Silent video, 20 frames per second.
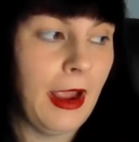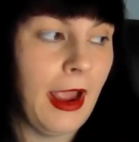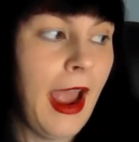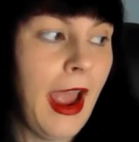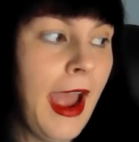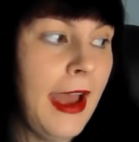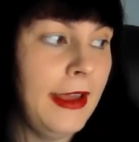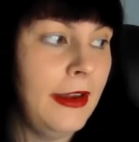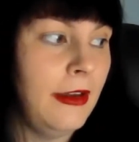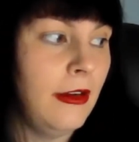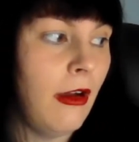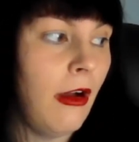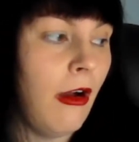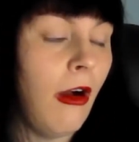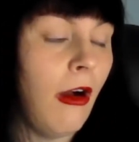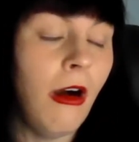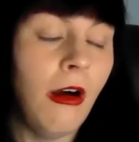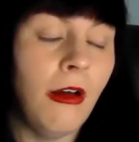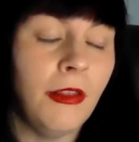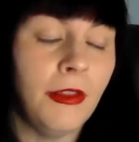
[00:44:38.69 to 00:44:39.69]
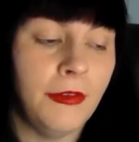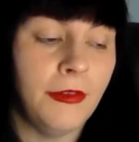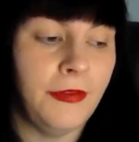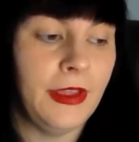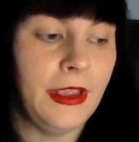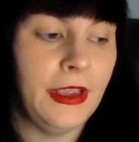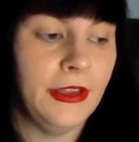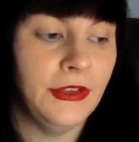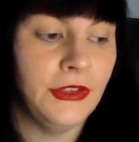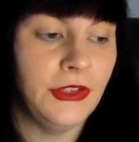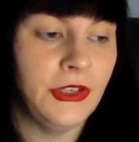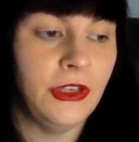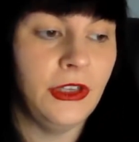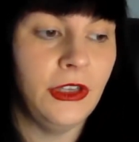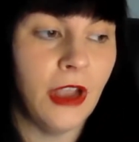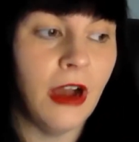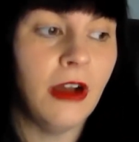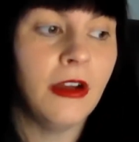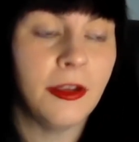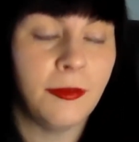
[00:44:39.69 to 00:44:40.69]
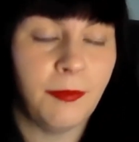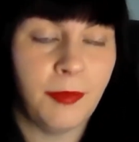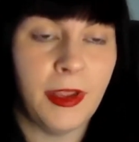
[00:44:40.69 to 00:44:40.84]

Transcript: had all of these young